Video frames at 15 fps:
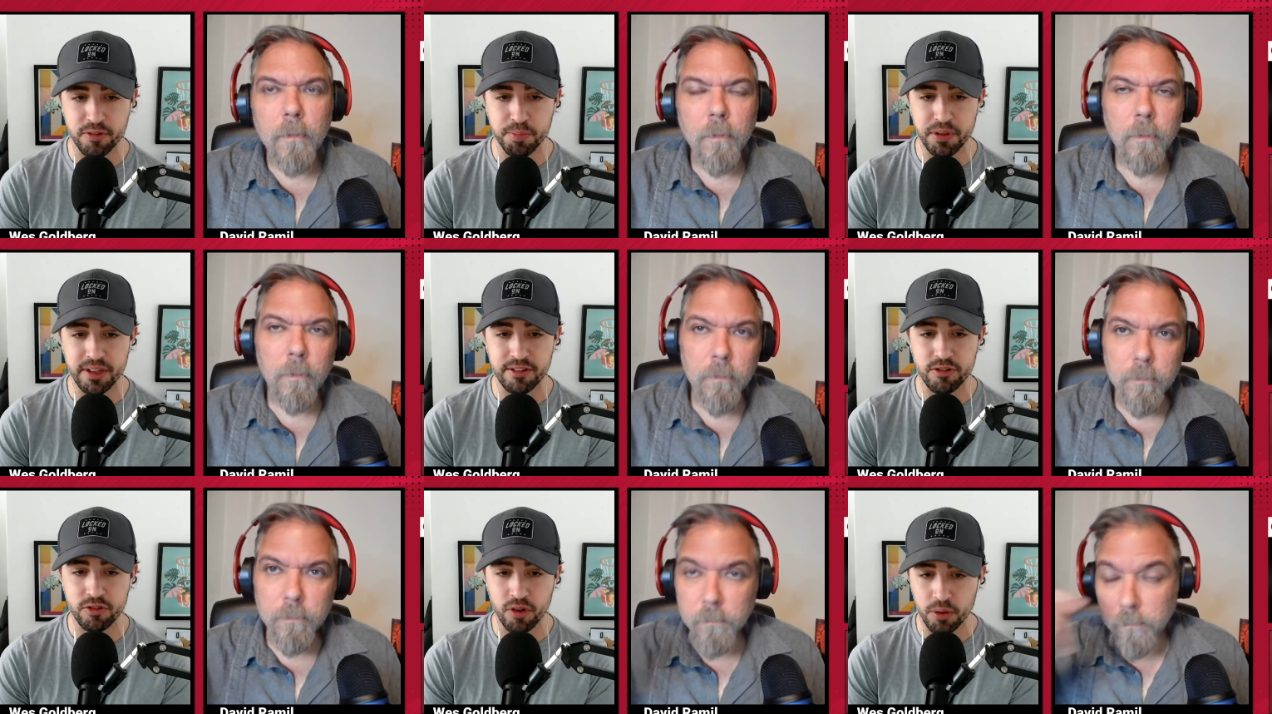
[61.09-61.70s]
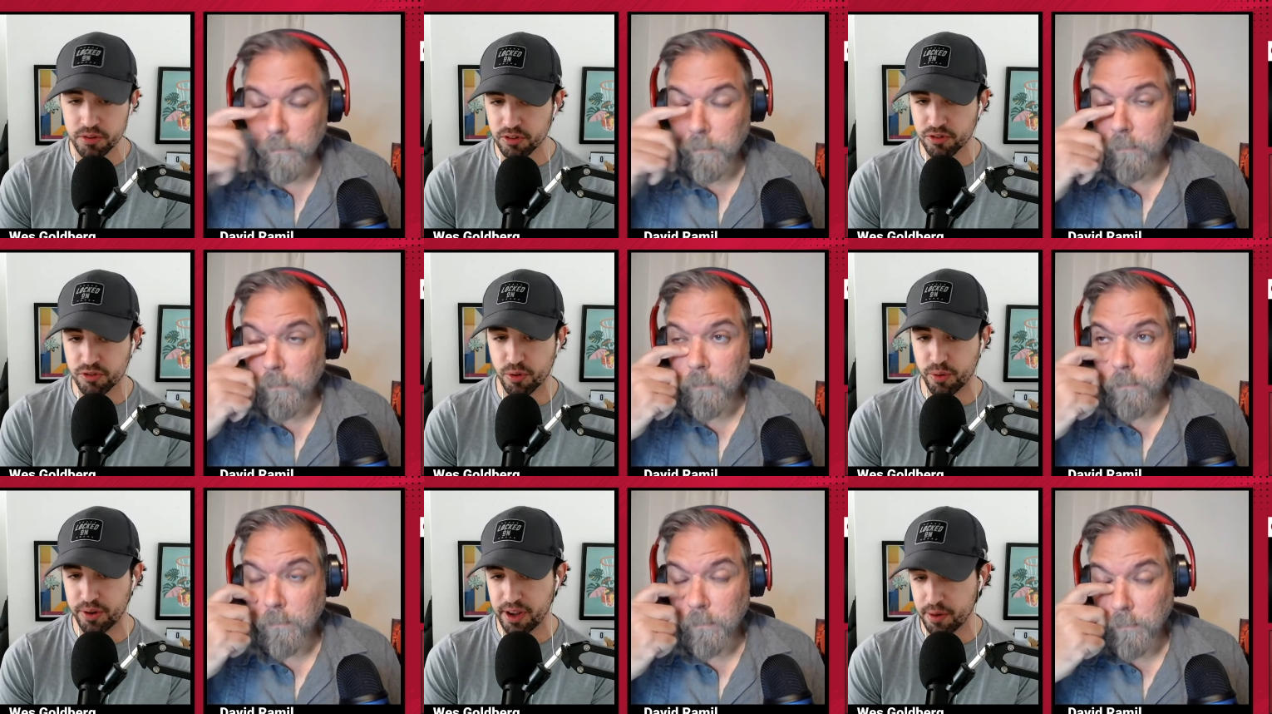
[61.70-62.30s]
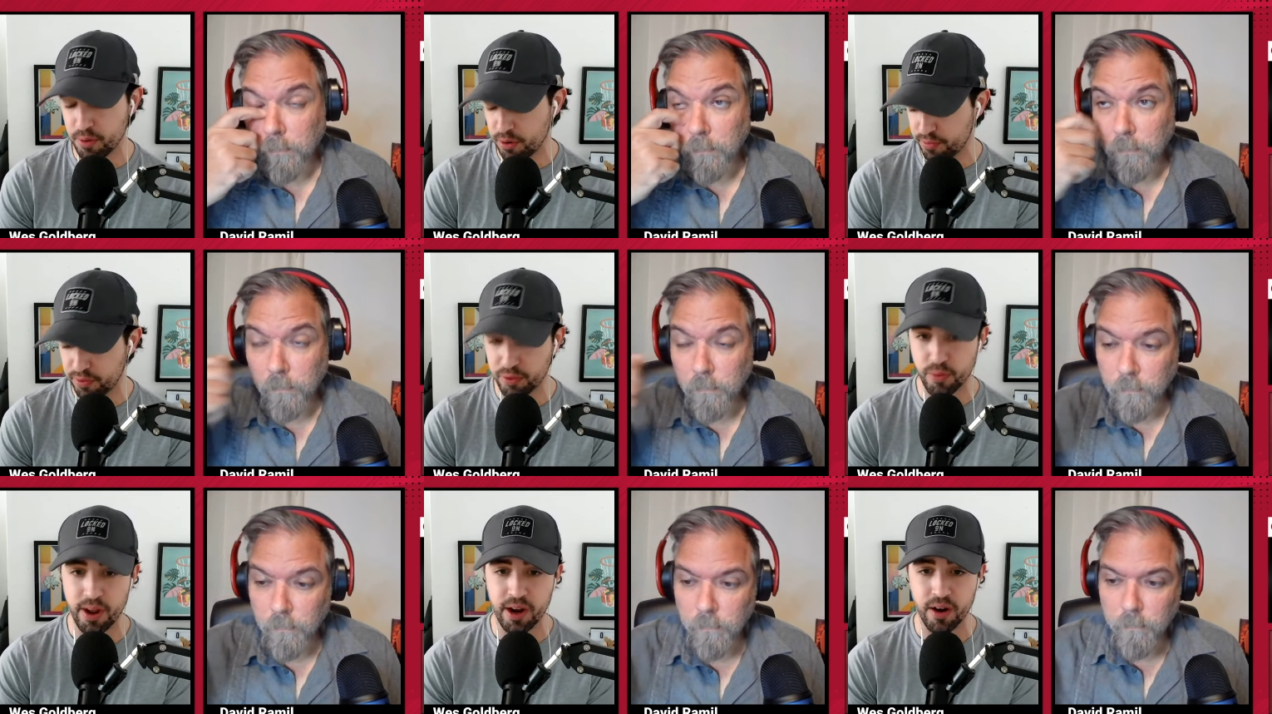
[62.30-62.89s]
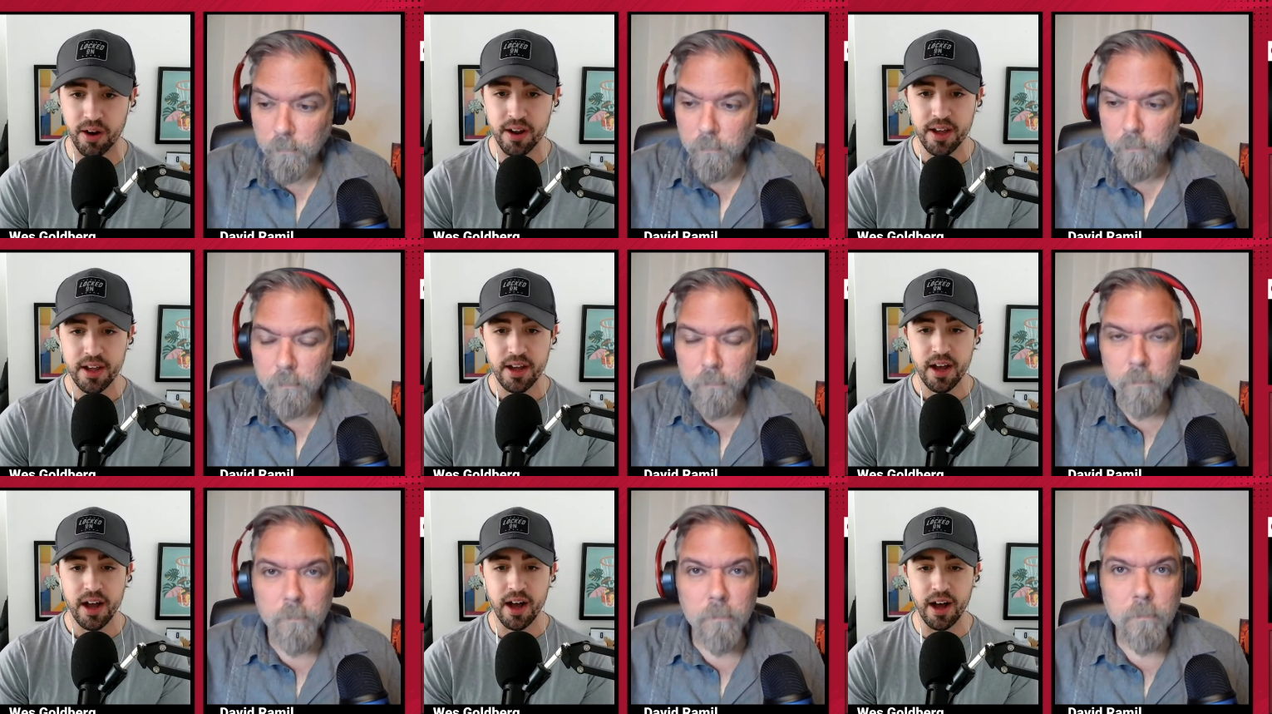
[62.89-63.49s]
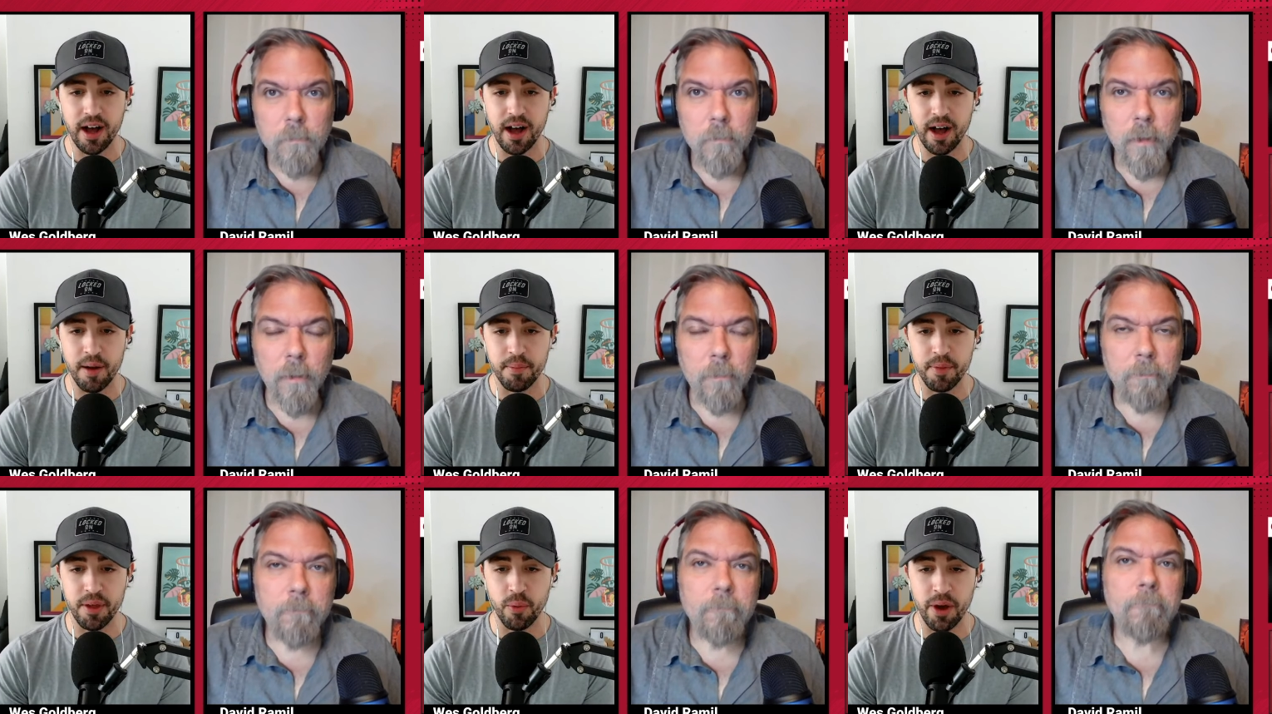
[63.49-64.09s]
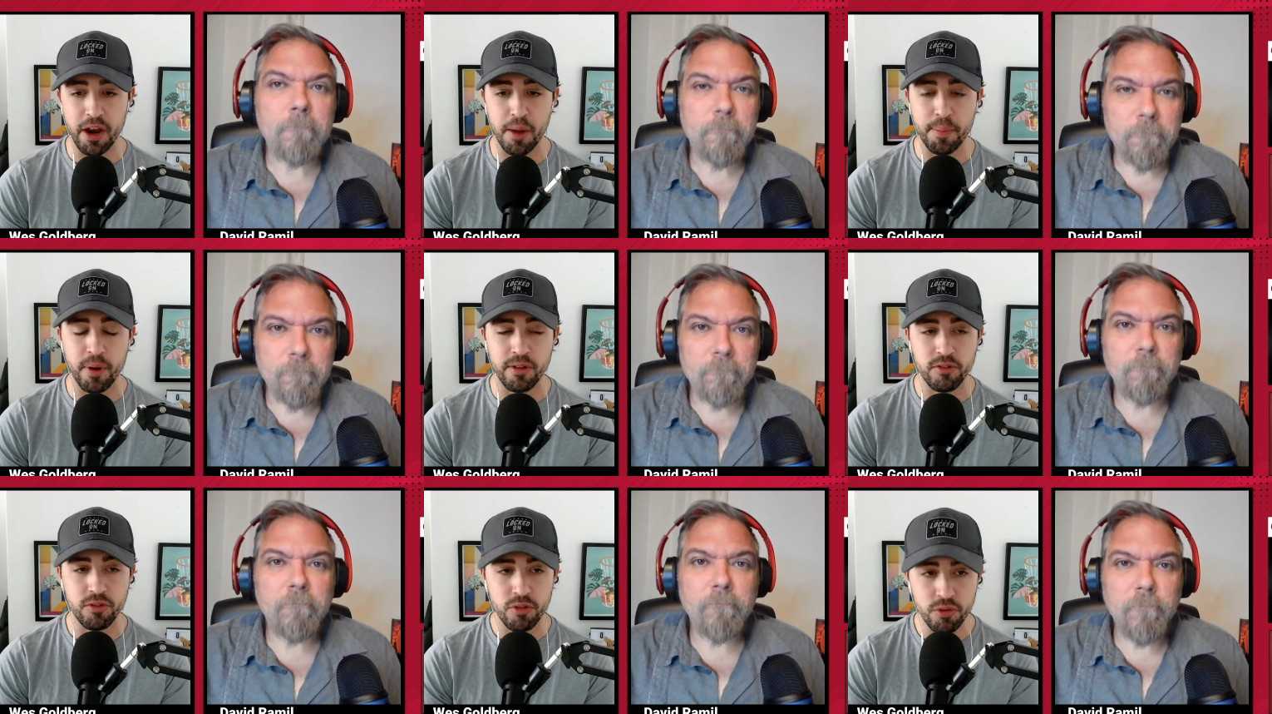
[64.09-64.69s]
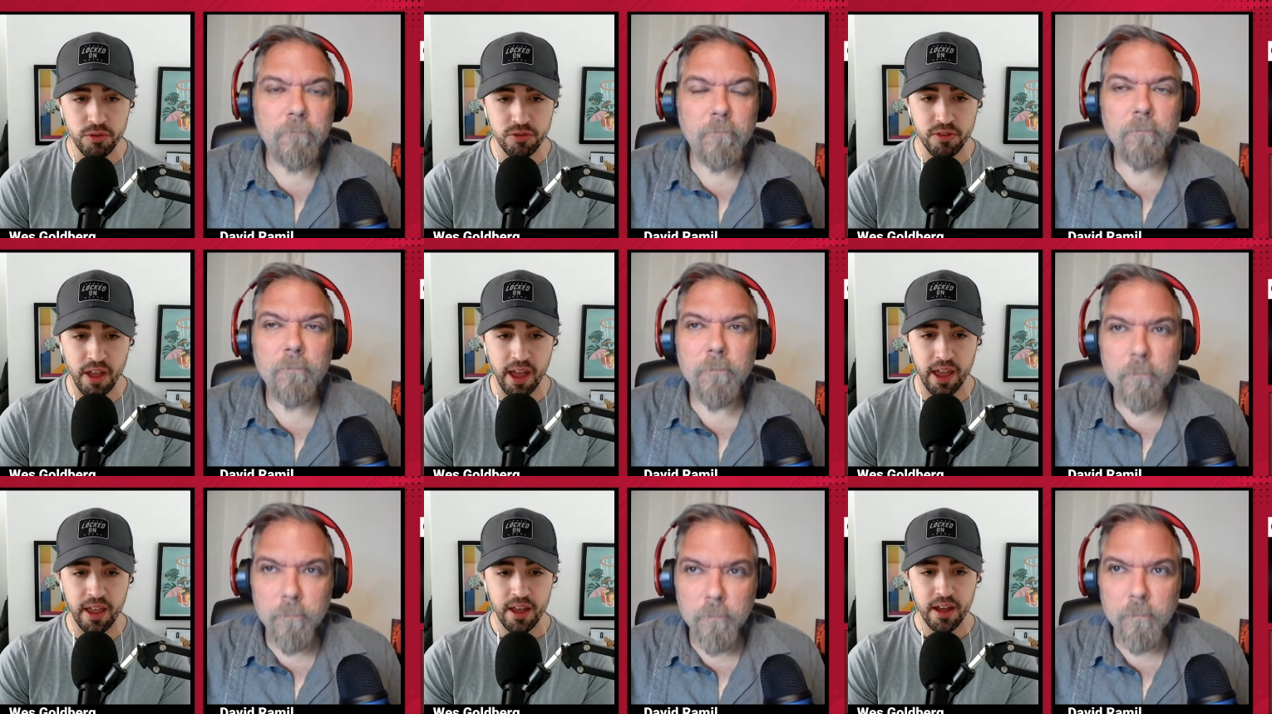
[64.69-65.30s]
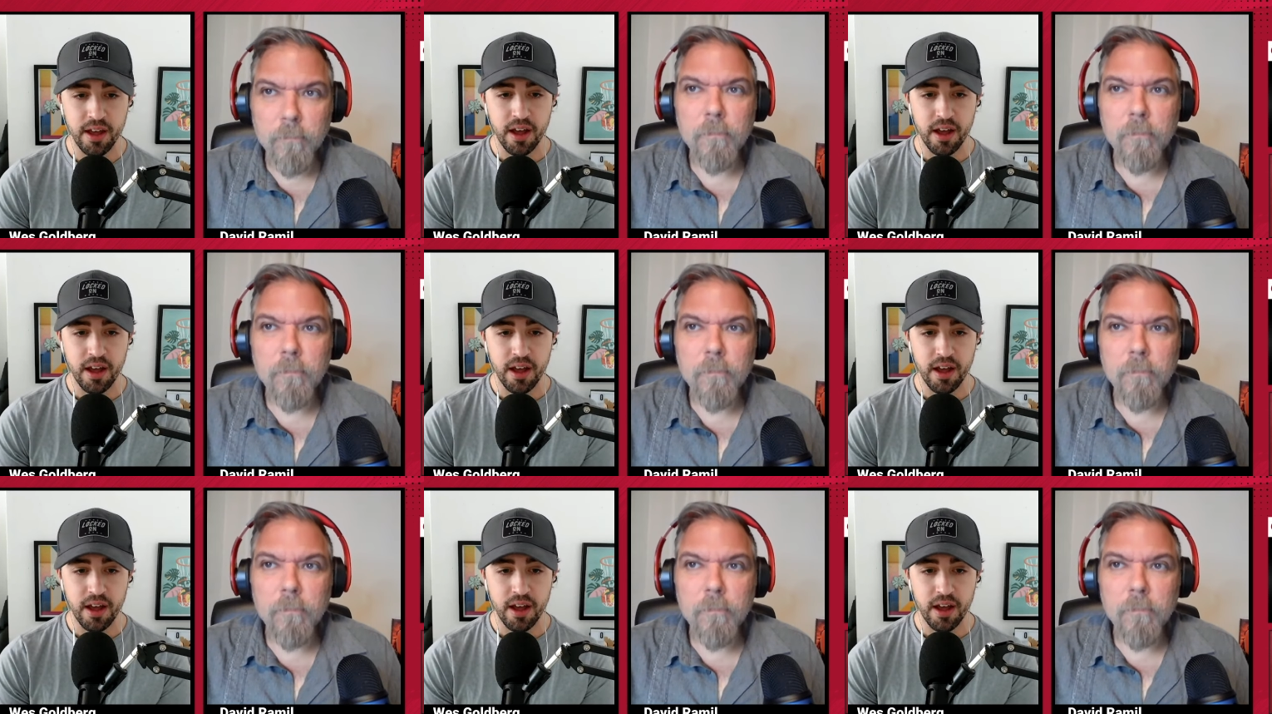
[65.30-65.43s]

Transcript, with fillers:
Speaker 1: But let's start with the story I wrote for the Ringer um, it went up on Tuesday.